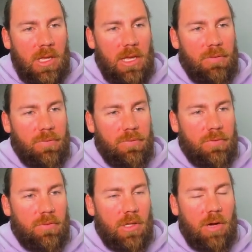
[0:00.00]
If
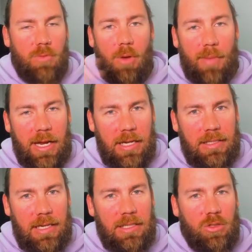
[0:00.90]
I'm not making
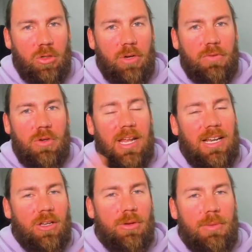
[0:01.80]
sense, or if you need a
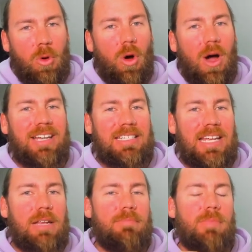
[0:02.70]
little bit more understanding,